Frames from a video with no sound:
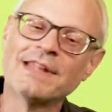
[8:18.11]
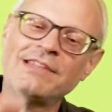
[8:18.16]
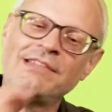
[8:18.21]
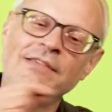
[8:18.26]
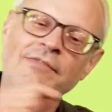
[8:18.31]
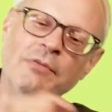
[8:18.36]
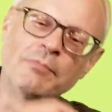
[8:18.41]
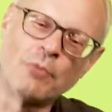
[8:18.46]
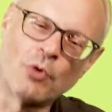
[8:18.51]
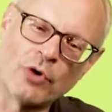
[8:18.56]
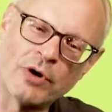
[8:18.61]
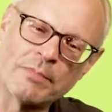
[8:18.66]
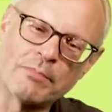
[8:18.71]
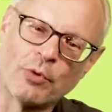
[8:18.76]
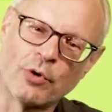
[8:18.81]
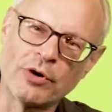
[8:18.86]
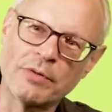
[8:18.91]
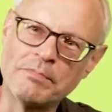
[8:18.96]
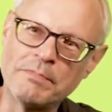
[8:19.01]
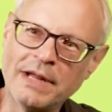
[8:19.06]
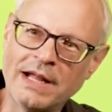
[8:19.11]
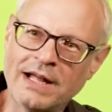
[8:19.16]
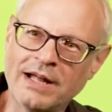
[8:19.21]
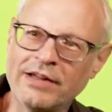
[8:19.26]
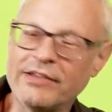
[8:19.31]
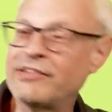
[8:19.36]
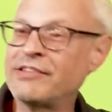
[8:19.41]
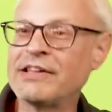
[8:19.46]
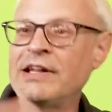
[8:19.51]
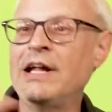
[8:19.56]
It's even more important
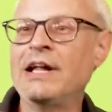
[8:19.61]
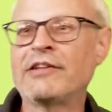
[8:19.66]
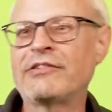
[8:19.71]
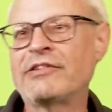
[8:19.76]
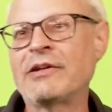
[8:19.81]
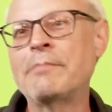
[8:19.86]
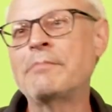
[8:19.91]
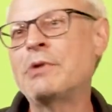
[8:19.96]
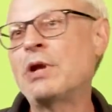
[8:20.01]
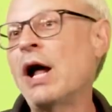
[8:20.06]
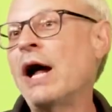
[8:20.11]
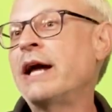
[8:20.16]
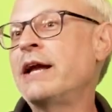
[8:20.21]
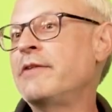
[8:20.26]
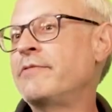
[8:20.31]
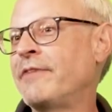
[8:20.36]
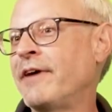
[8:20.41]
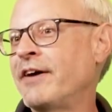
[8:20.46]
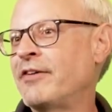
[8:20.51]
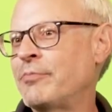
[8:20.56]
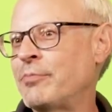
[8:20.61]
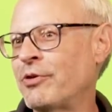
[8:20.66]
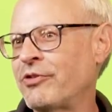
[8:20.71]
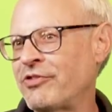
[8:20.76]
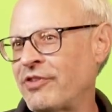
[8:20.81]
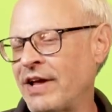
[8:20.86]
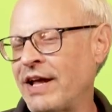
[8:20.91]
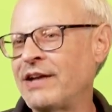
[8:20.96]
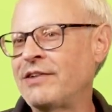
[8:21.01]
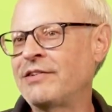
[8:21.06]
because some
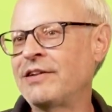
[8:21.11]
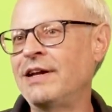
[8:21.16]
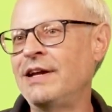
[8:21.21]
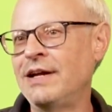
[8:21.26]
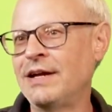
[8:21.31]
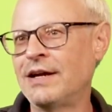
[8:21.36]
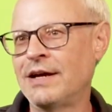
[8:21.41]
95%